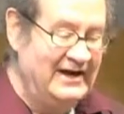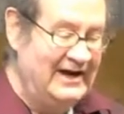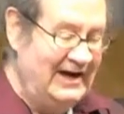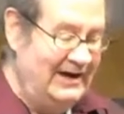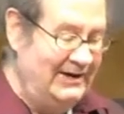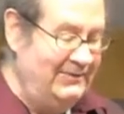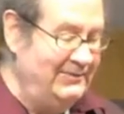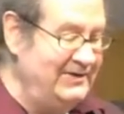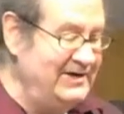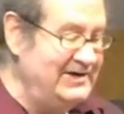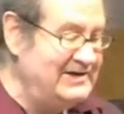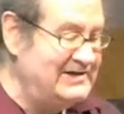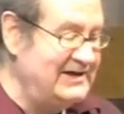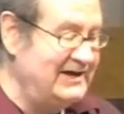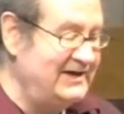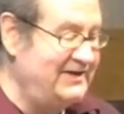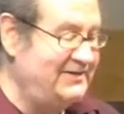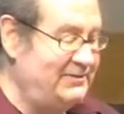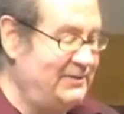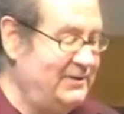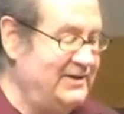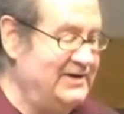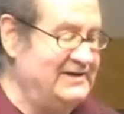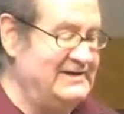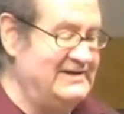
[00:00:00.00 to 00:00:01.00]
and we just
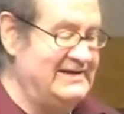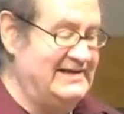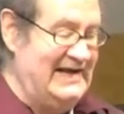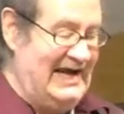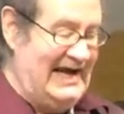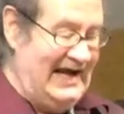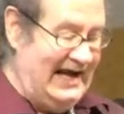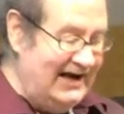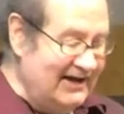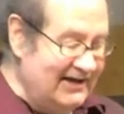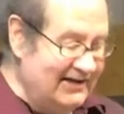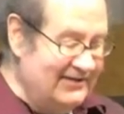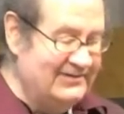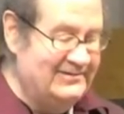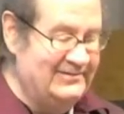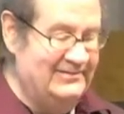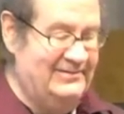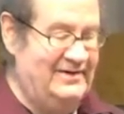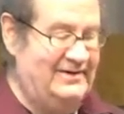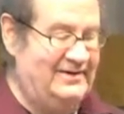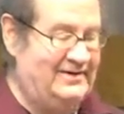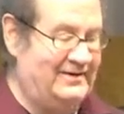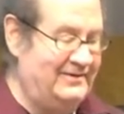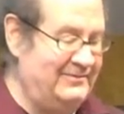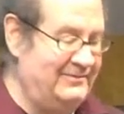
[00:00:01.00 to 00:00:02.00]
want an
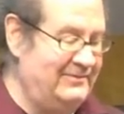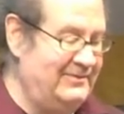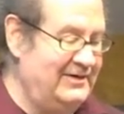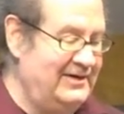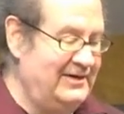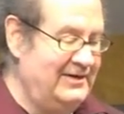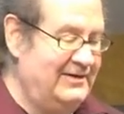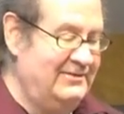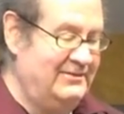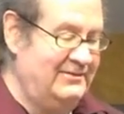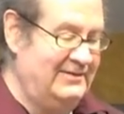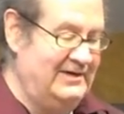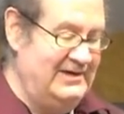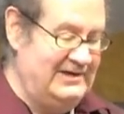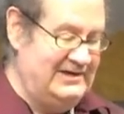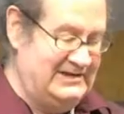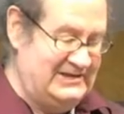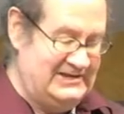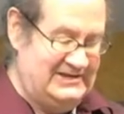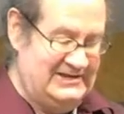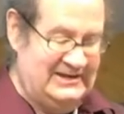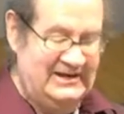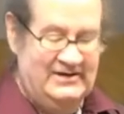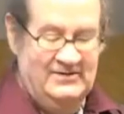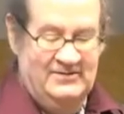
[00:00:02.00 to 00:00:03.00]
algorithm
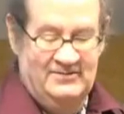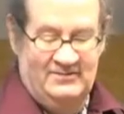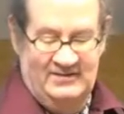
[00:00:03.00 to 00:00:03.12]
which